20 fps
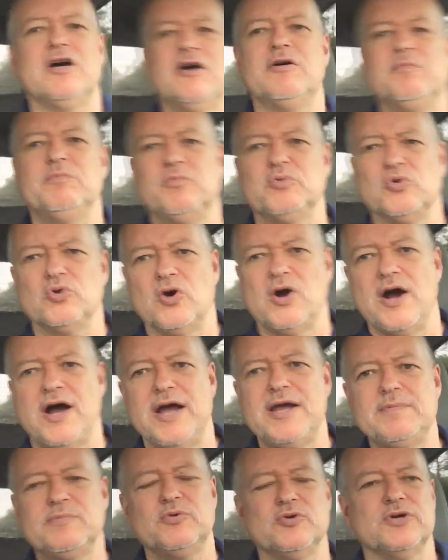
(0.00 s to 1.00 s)
of
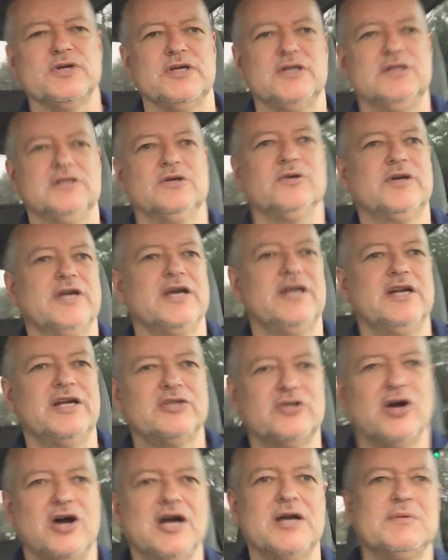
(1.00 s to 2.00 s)
bribery. Okay, and I
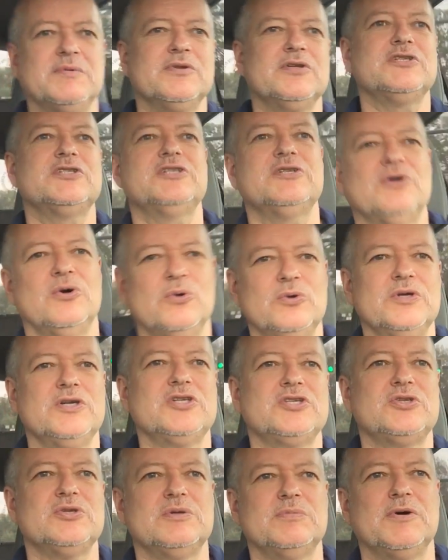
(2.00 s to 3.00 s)
talk about this whole
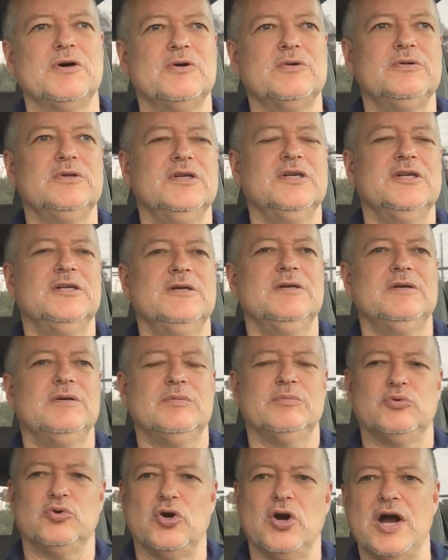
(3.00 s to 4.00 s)
issue about
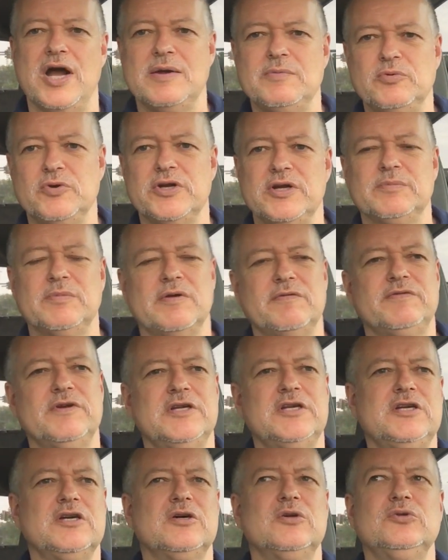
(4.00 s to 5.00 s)
bribery on my
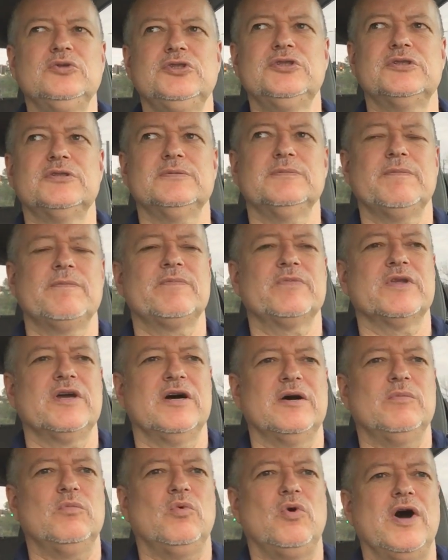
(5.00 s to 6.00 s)
videos.
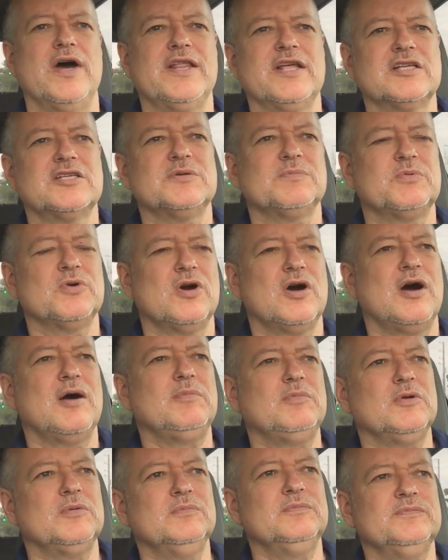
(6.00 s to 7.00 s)
Why that's a
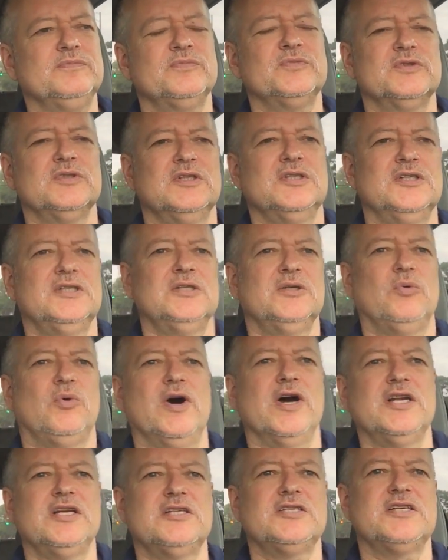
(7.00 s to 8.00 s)
problem,
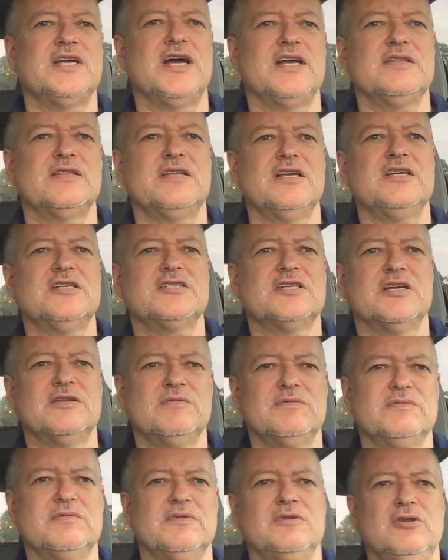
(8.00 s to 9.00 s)
why it is that things
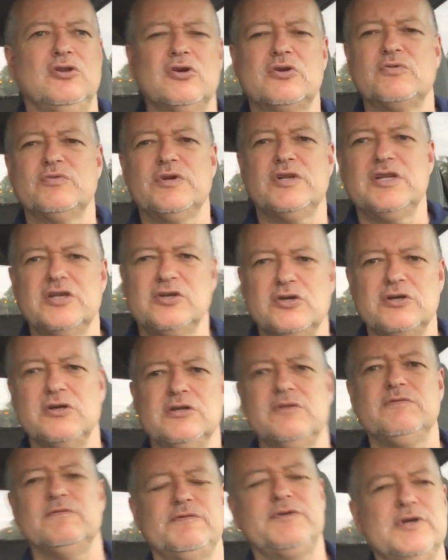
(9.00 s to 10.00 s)
can look really
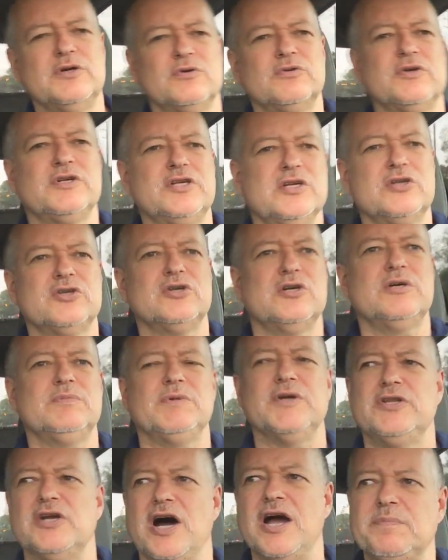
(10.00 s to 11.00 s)
good and feel really good
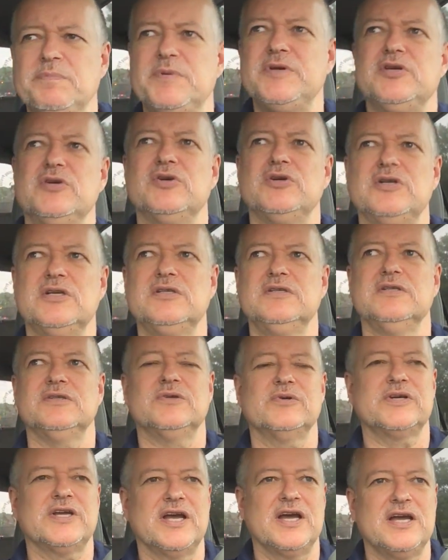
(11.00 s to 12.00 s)
but not be good.
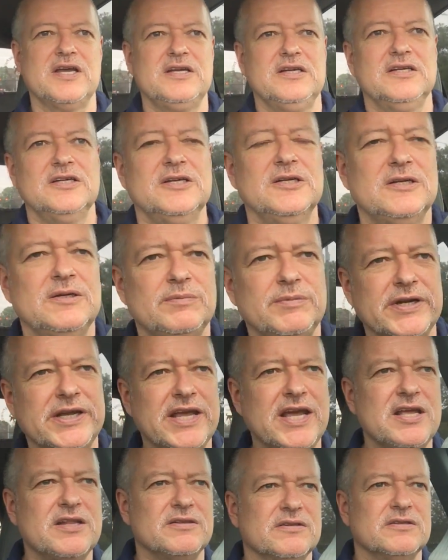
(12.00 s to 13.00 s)
Okay, but
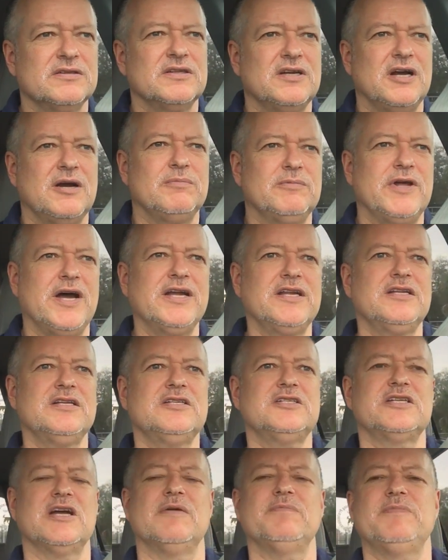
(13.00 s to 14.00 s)
again, I'm lining the
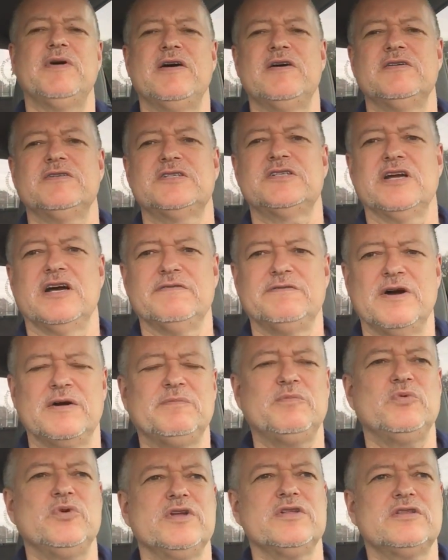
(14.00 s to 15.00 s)
stuff up
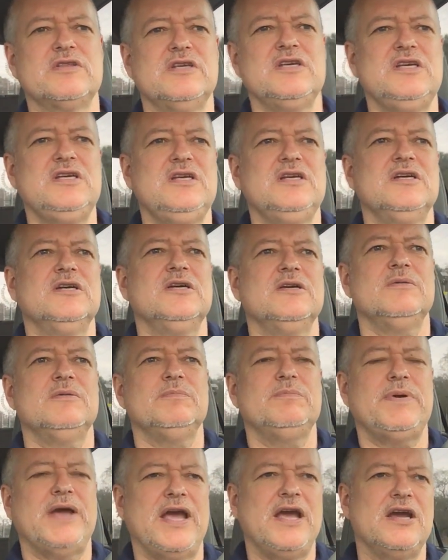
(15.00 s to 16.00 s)
with the
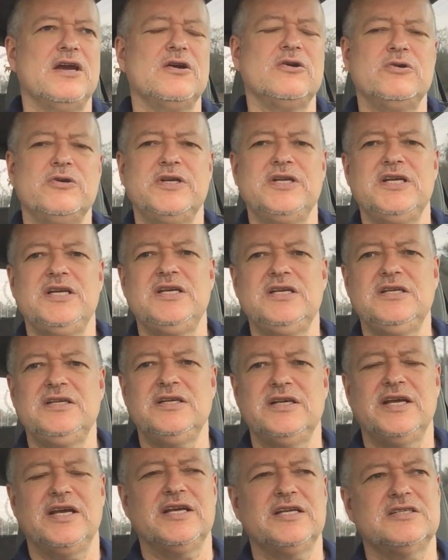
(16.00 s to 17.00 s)

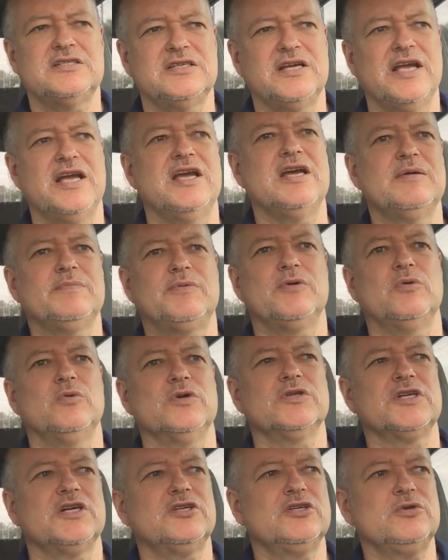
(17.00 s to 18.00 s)
parenting example,
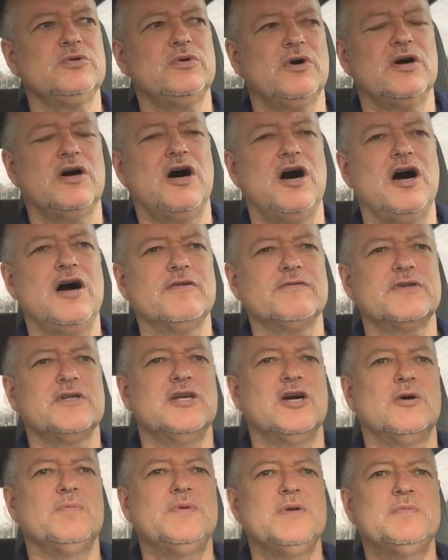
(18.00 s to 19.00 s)
which I do often
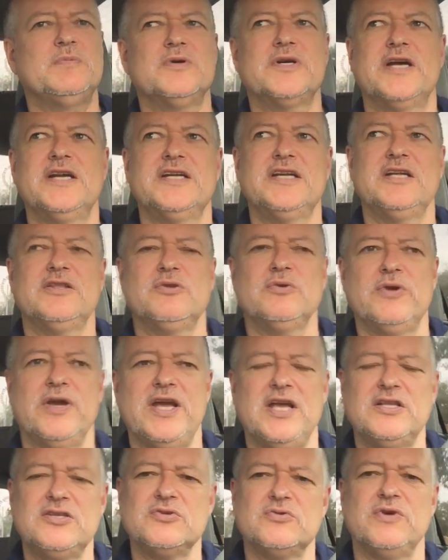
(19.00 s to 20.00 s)
help people kind of get their
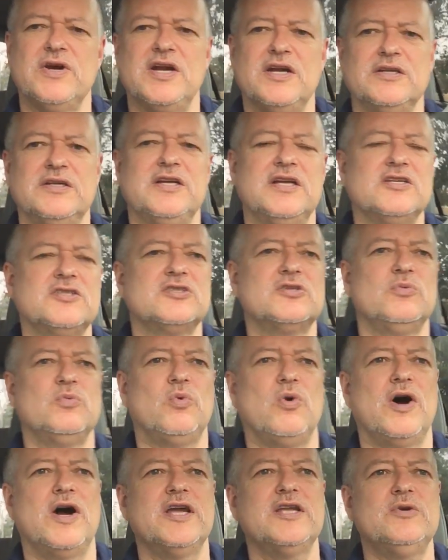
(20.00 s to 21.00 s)
heads around it as to
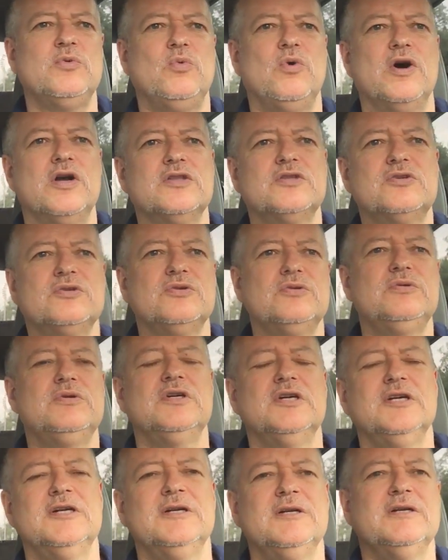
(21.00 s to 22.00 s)
why you want to
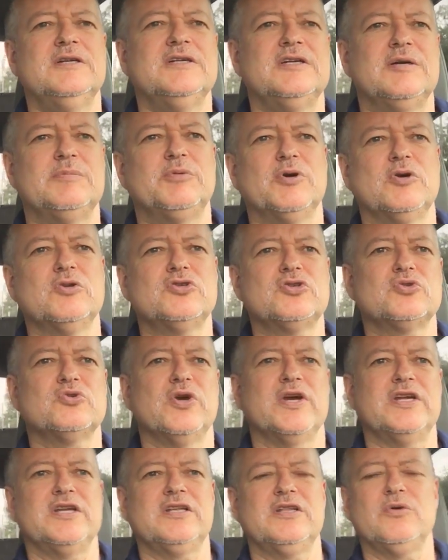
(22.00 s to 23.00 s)
approach
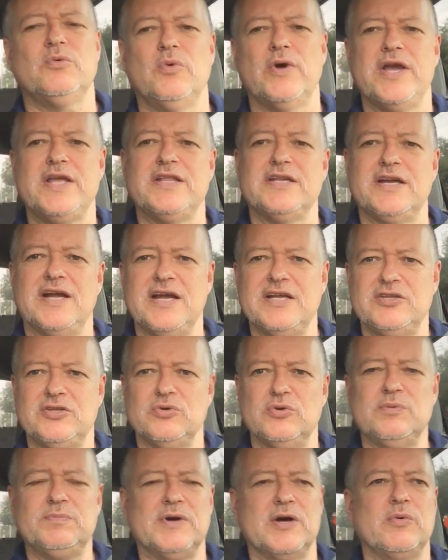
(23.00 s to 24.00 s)
training the way that I
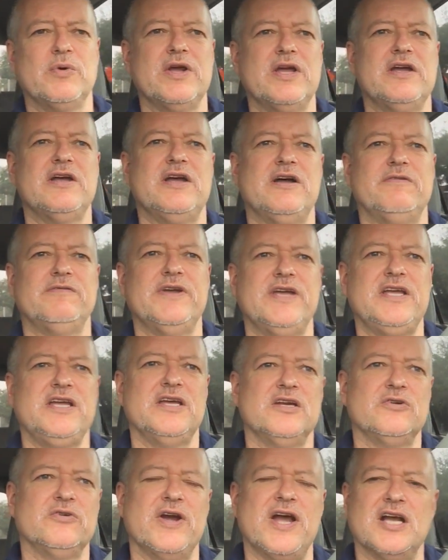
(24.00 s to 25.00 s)
do it, by way of a
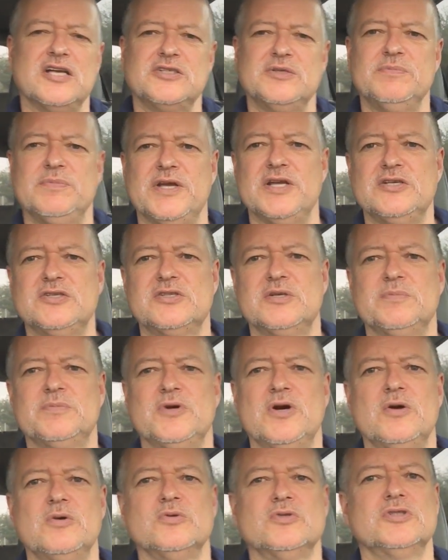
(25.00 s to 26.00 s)
interaction based
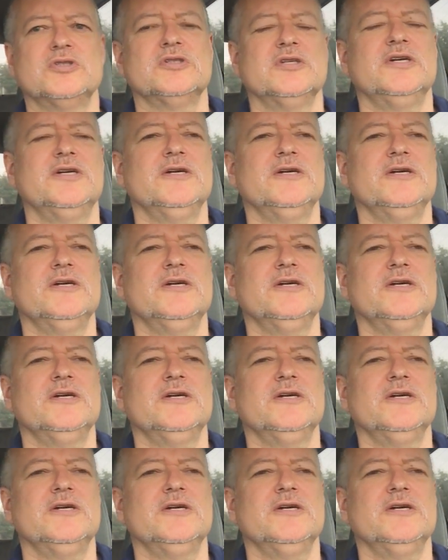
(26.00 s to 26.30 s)
approach.